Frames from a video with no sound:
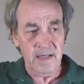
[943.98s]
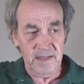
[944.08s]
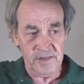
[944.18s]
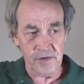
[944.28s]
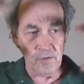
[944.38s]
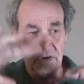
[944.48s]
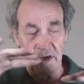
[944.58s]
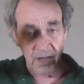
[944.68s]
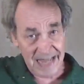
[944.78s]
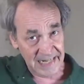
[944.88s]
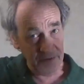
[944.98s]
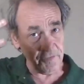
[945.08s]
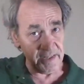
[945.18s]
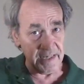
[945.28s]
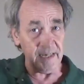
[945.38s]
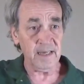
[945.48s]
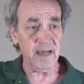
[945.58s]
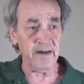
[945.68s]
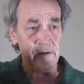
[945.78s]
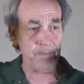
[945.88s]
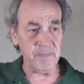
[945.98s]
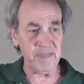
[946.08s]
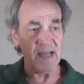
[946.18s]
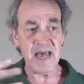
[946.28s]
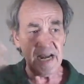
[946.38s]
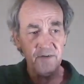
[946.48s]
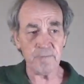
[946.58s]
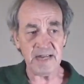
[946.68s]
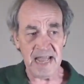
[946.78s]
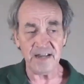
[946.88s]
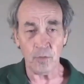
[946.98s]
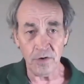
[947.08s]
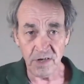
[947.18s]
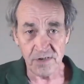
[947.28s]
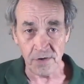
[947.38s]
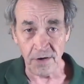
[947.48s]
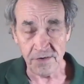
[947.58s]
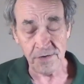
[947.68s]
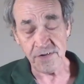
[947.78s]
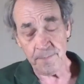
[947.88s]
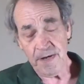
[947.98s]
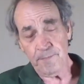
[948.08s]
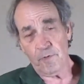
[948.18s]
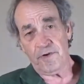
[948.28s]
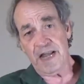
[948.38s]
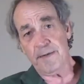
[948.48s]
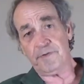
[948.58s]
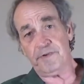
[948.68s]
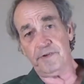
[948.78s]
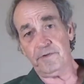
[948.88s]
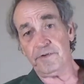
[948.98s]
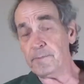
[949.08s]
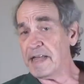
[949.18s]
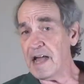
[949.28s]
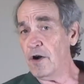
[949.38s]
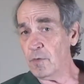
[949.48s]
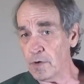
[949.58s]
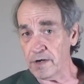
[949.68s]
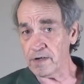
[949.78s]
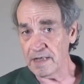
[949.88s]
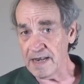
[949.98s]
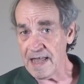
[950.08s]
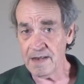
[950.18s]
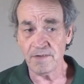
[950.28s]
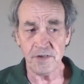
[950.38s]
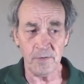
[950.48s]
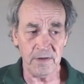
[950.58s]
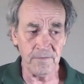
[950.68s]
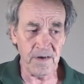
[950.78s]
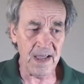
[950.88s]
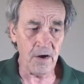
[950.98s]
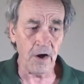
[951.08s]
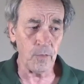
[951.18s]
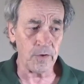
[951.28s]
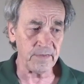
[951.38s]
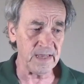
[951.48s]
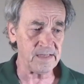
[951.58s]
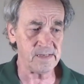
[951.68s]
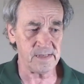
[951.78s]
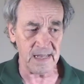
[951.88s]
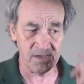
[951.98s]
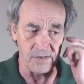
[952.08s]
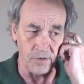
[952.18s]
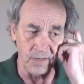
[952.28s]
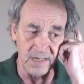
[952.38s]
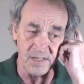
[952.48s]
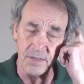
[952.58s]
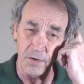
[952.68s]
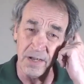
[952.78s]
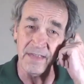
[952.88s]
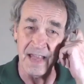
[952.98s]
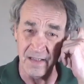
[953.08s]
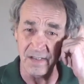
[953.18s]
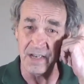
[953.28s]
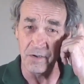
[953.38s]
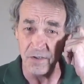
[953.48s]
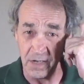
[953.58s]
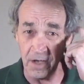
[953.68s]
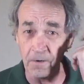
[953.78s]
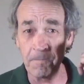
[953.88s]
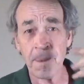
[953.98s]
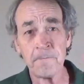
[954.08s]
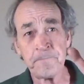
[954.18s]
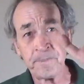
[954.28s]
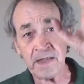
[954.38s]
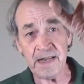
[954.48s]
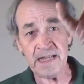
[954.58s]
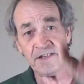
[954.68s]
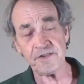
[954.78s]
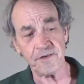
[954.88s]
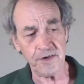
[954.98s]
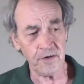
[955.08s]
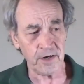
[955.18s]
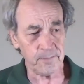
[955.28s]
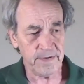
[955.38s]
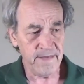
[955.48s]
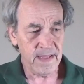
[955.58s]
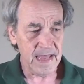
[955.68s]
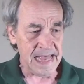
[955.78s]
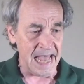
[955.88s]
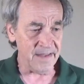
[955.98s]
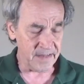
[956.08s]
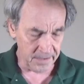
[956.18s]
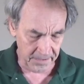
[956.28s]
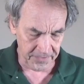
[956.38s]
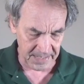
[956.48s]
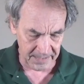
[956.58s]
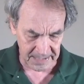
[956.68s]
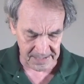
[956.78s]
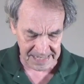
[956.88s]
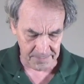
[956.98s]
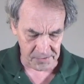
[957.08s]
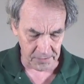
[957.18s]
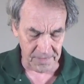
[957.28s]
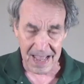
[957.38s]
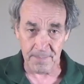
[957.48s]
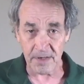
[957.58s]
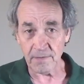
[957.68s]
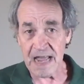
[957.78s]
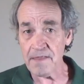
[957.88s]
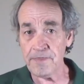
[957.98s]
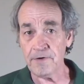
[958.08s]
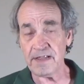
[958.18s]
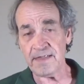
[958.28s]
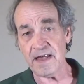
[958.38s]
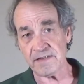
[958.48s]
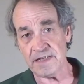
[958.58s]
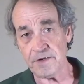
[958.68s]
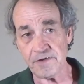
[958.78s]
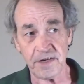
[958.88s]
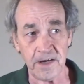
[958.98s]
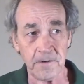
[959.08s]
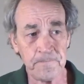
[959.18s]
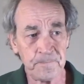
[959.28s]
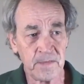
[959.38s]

so collectively, not everybody had to work as hard. So some people were able to make artwork. So we can find artwork that's as early as 30,000 years ago in Eastern Europe. And the other thing that seems to have happened around 30,000 years ago